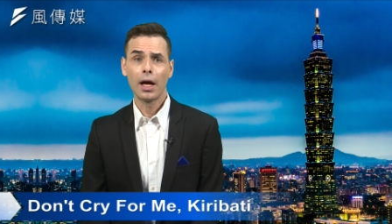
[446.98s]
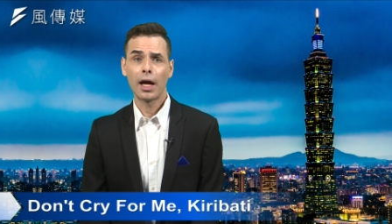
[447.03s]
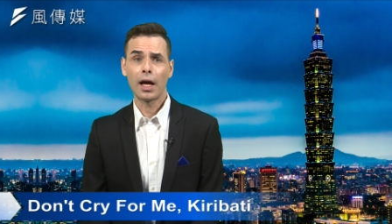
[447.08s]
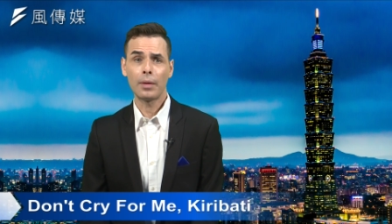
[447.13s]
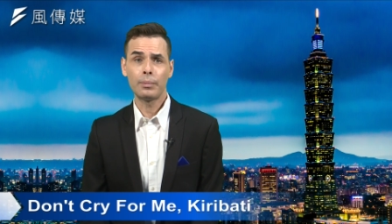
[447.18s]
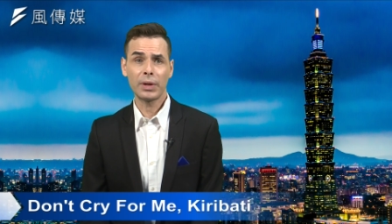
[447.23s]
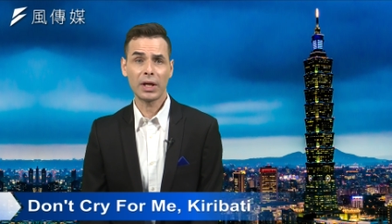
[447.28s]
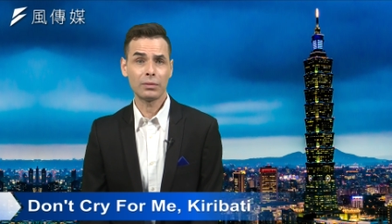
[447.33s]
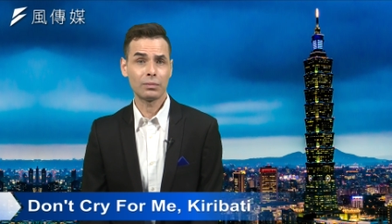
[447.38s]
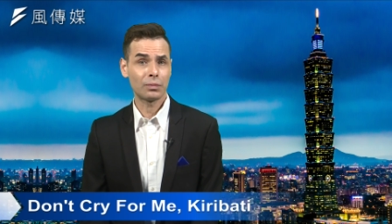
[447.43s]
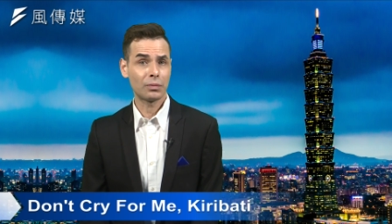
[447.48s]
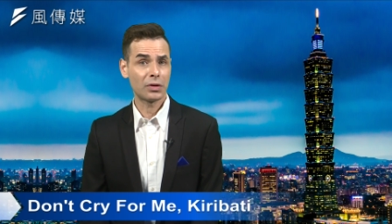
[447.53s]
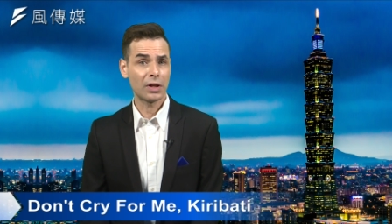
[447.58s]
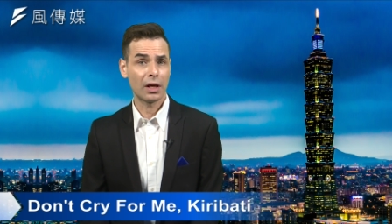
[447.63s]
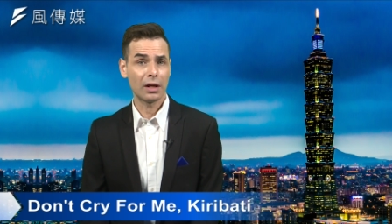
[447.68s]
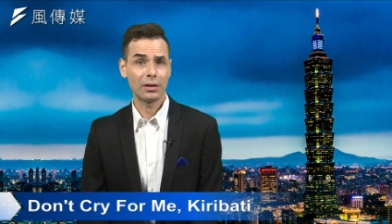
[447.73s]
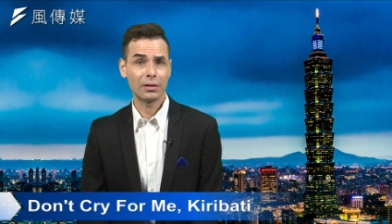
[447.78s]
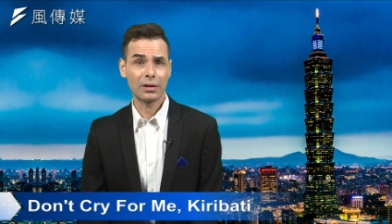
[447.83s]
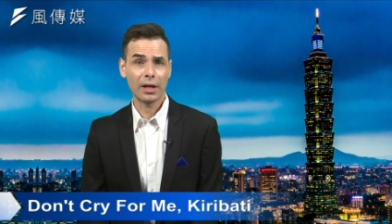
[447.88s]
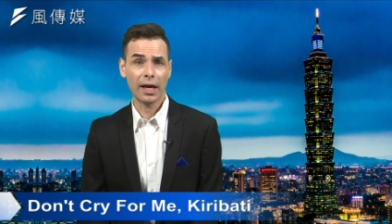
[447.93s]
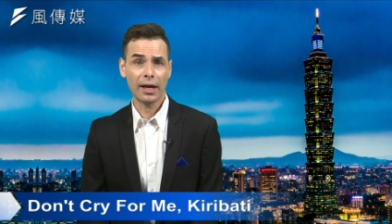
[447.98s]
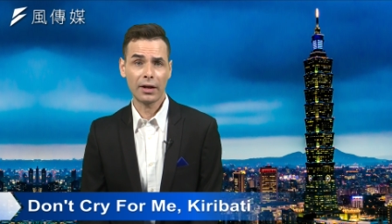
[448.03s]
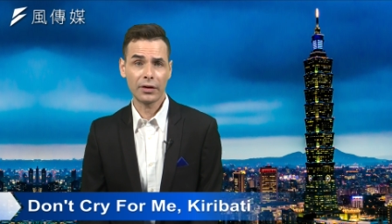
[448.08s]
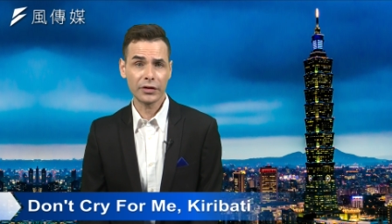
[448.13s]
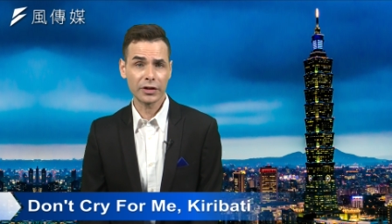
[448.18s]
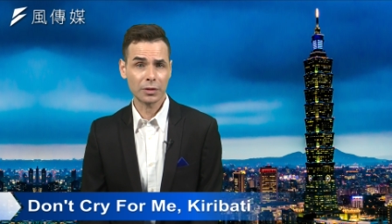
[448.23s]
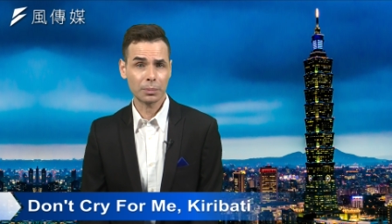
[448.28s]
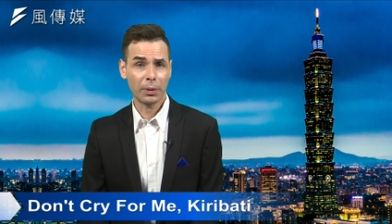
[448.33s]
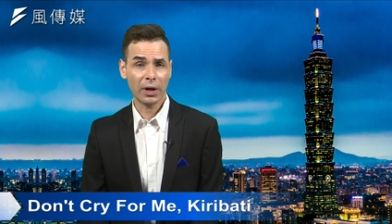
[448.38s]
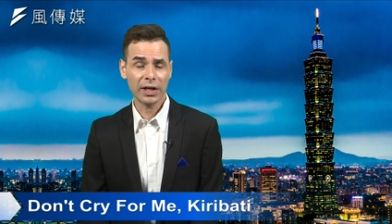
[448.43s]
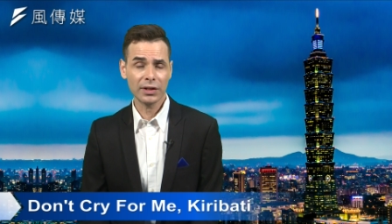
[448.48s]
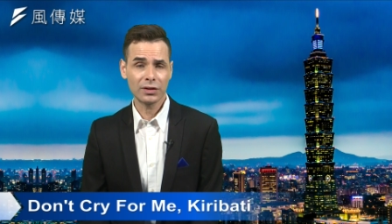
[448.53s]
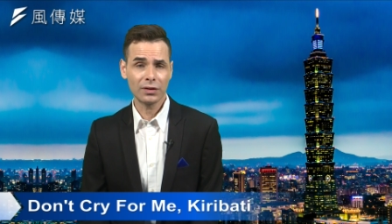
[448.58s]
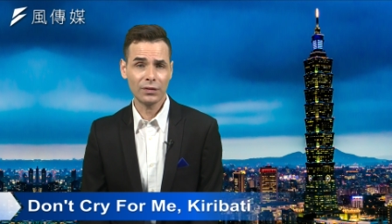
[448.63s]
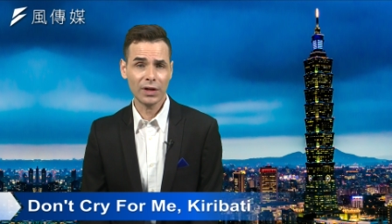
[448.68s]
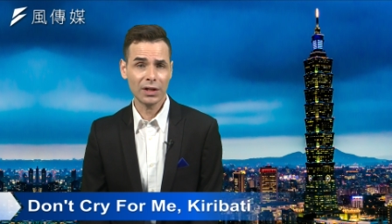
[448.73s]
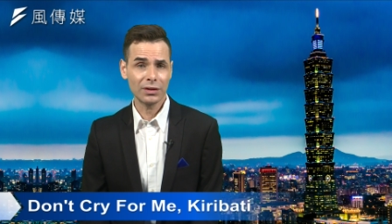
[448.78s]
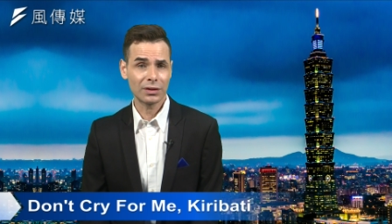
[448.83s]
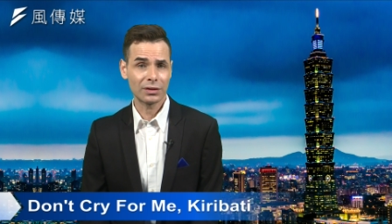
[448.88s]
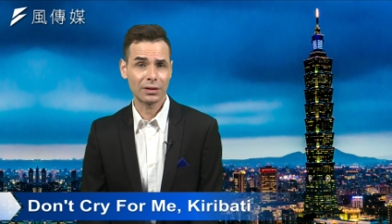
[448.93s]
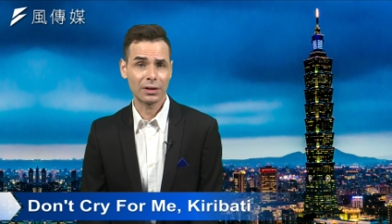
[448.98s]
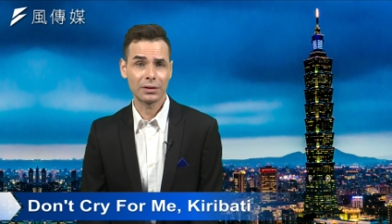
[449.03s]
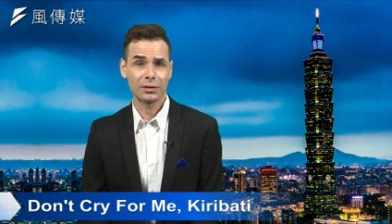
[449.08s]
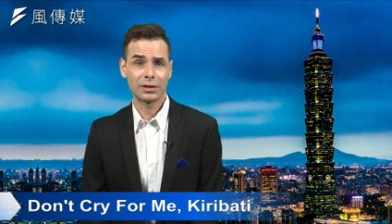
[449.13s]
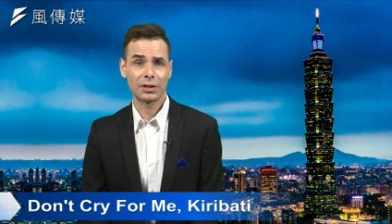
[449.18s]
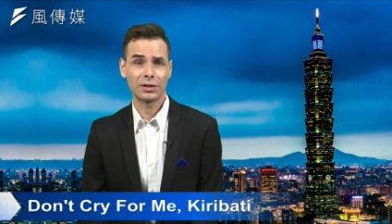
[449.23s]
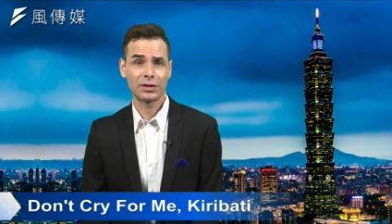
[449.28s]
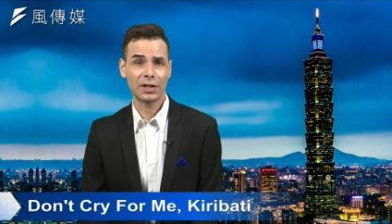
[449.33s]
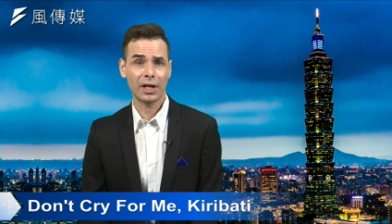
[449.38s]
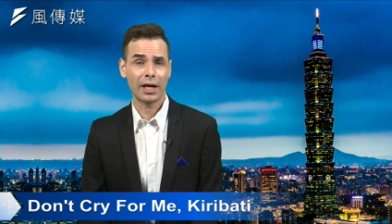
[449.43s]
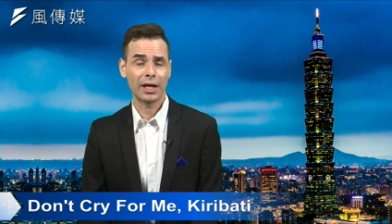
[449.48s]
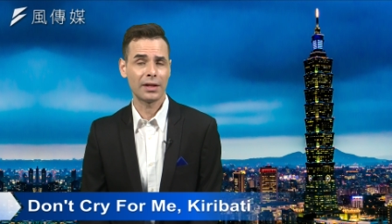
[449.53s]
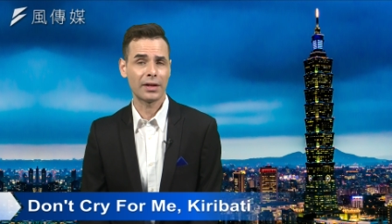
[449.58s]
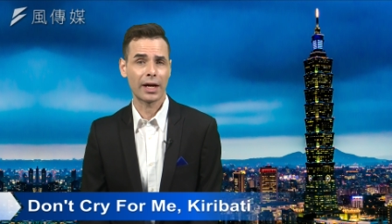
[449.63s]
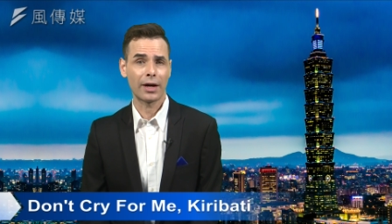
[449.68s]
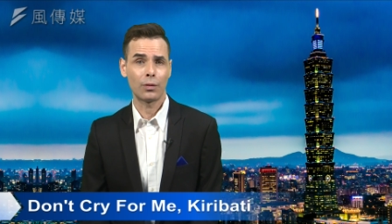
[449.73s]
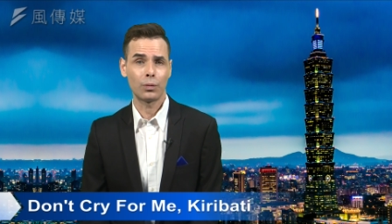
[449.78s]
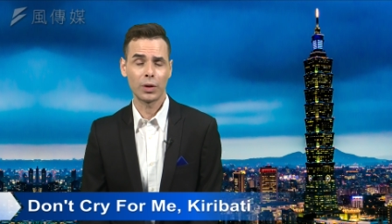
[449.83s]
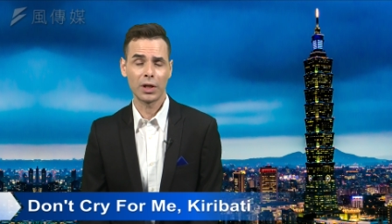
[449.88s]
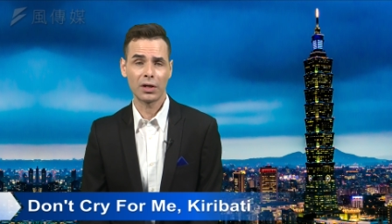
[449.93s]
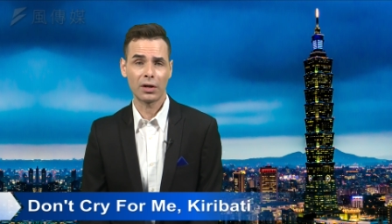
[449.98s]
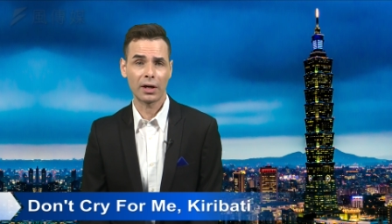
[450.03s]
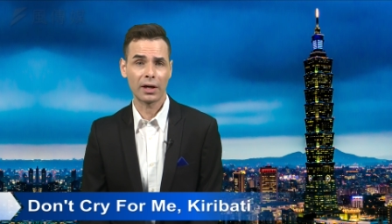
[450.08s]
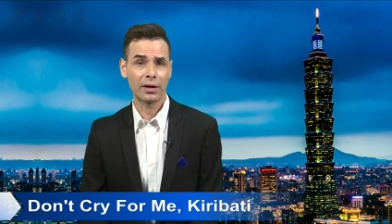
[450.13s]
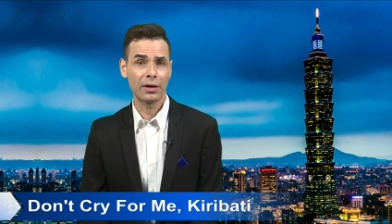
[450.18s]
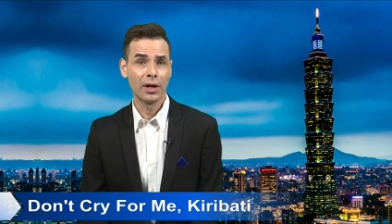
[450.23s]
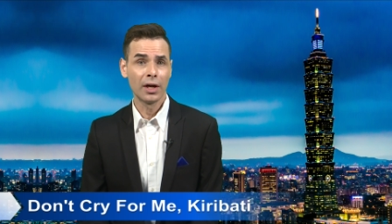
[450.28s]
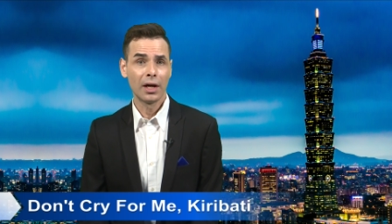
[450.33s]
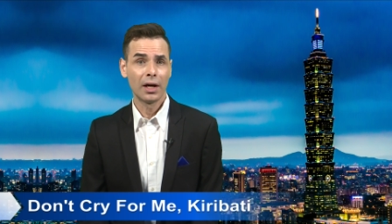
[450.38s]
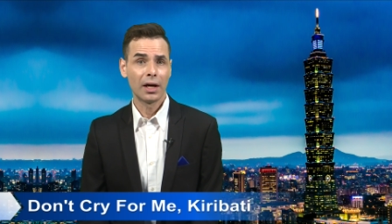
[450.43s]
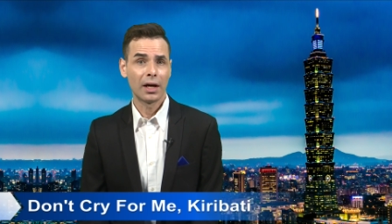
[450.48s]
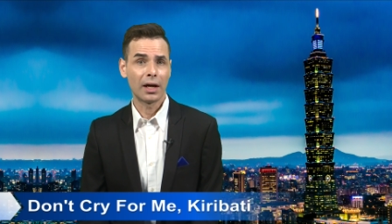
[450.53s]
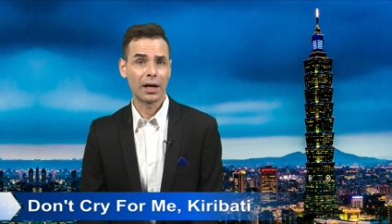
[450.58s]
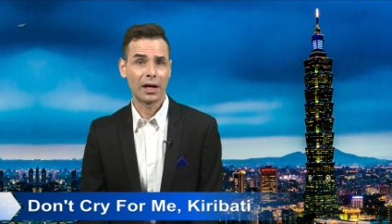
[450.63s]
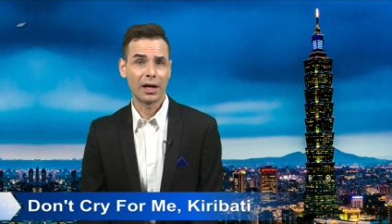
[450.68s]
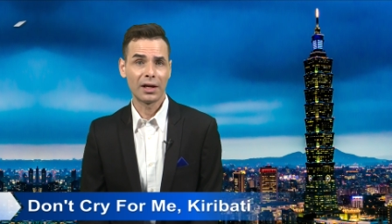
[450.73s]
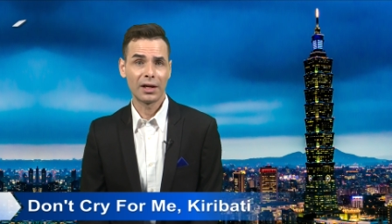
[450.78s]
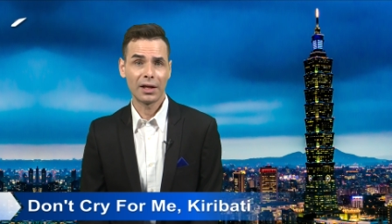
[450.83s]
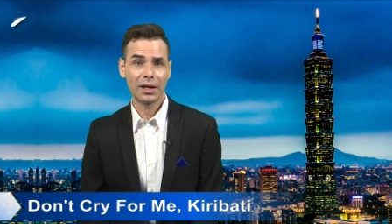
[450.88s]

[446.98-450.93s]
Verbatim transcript: Uh, but the, they held this press event to say that we are uh,